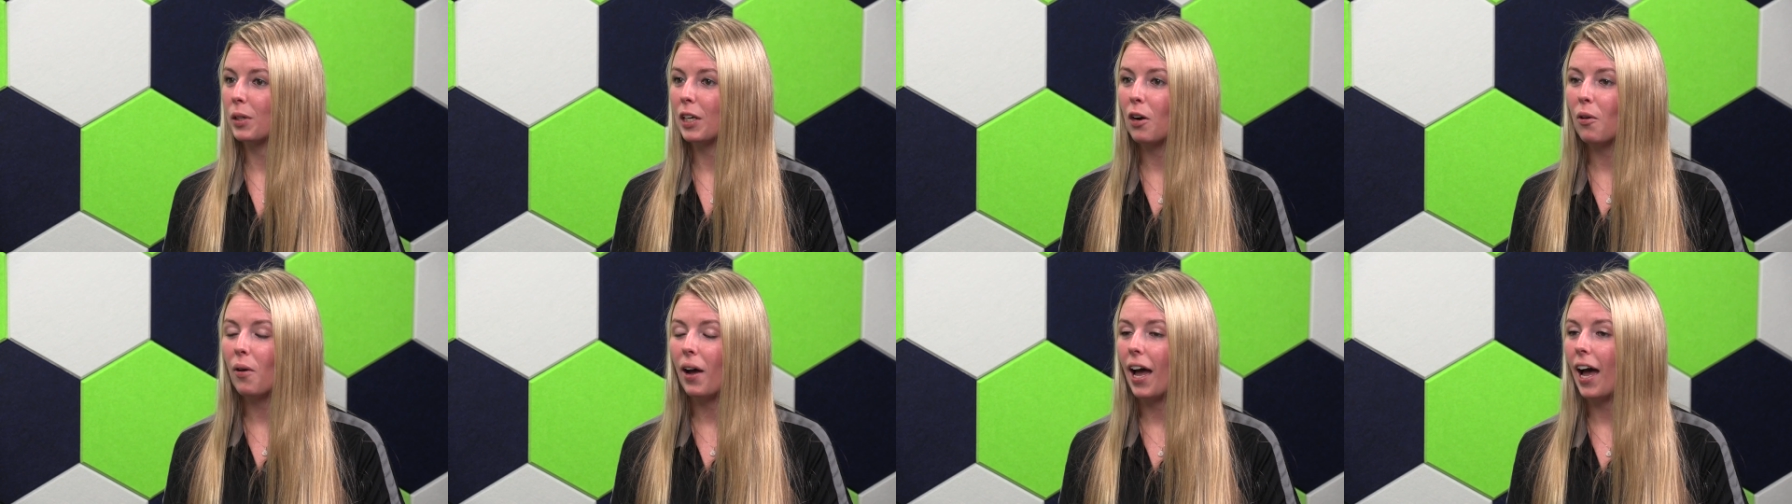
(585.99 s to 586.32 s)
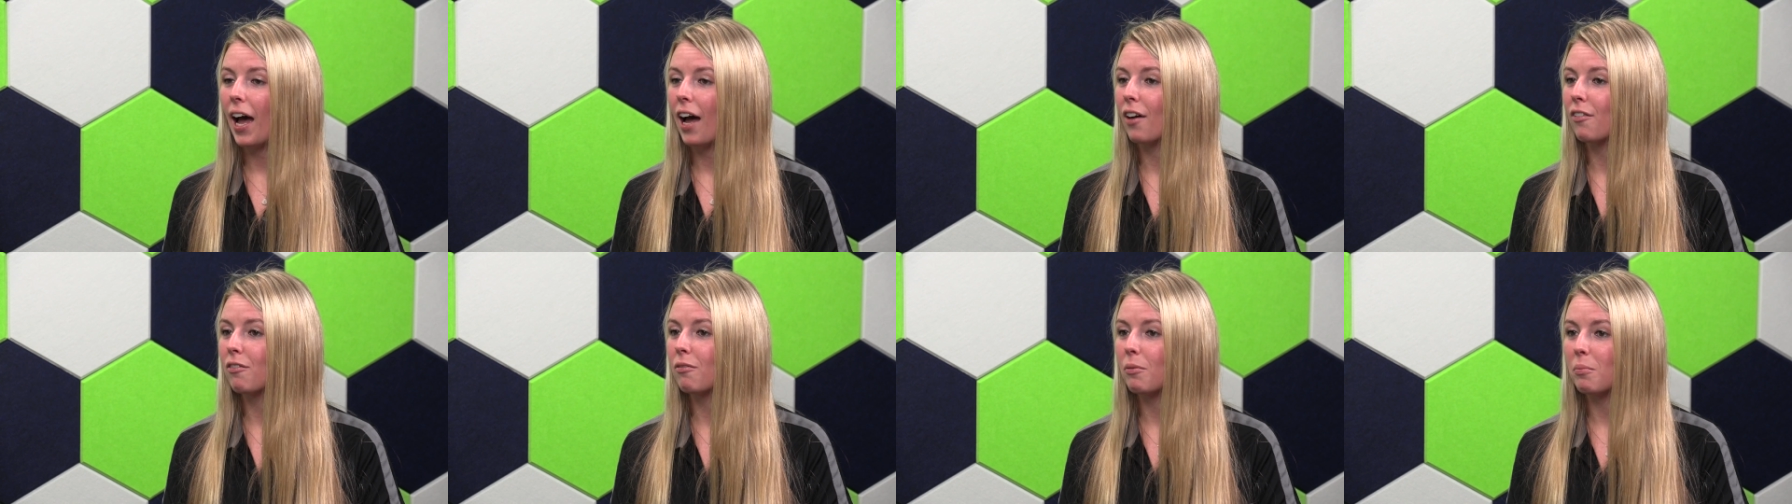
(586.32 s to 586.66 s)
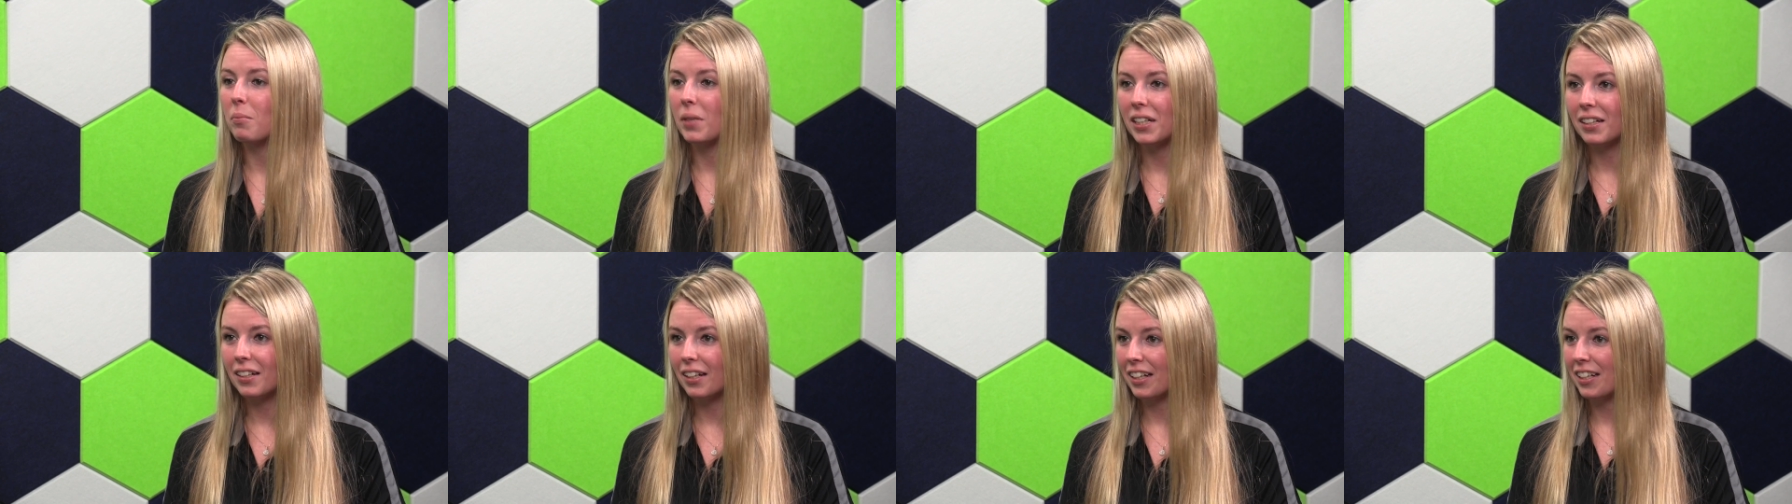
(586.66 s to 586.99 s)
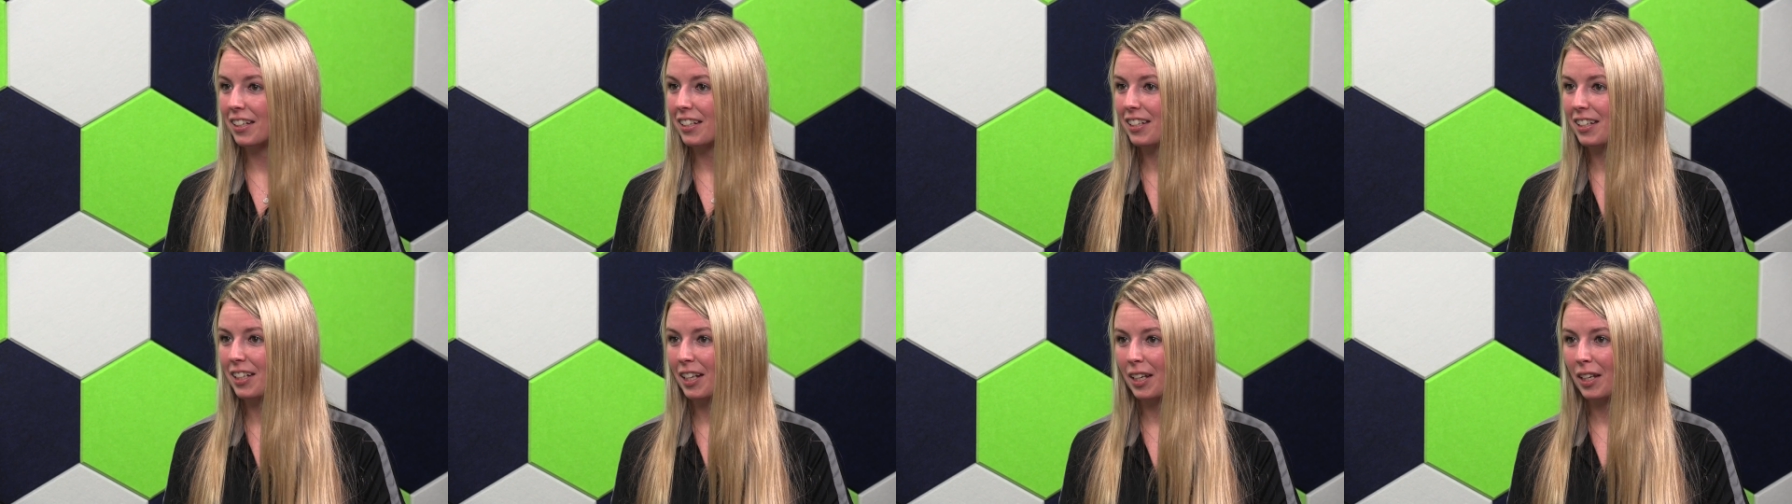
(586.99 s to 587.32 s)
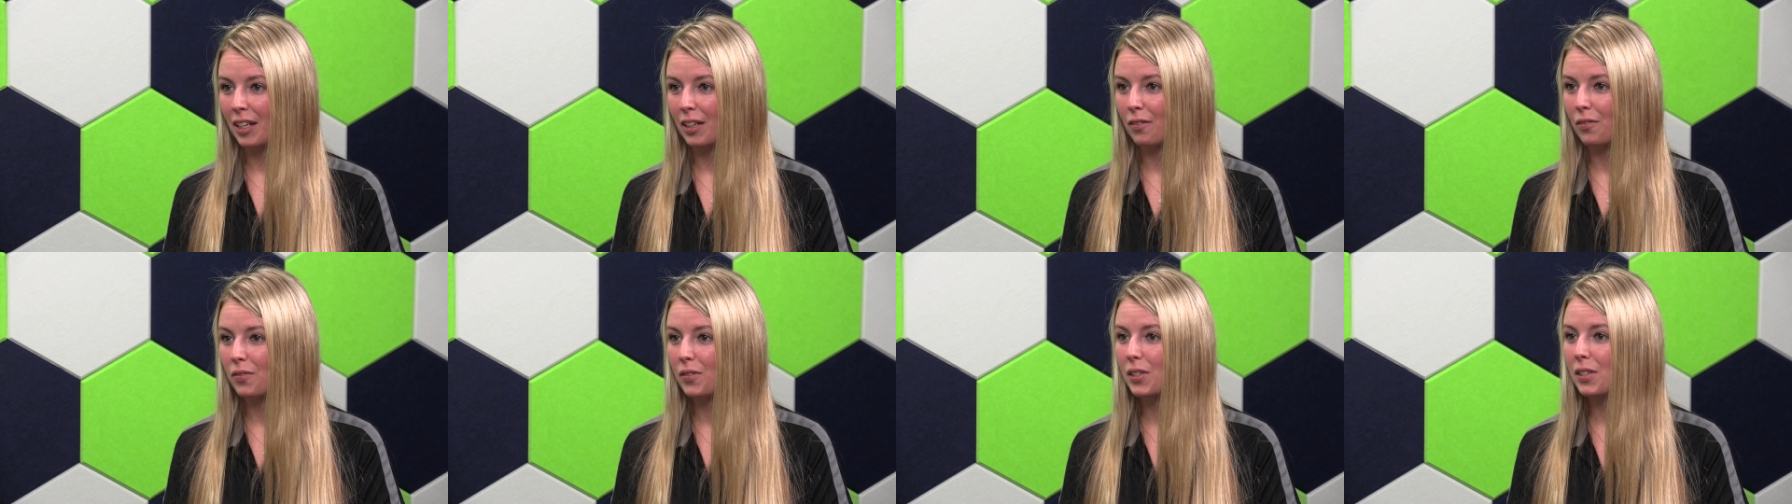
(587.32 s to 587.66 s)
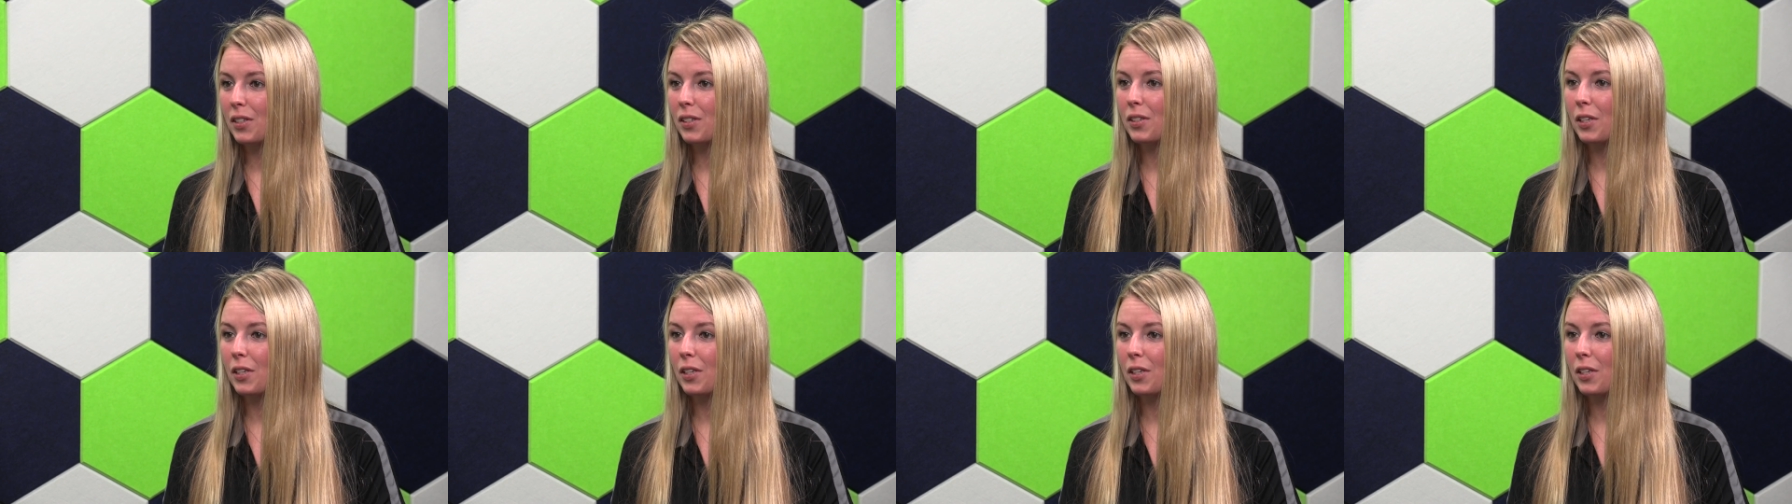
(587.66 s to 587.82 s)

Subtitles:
We don't have midnight shifts.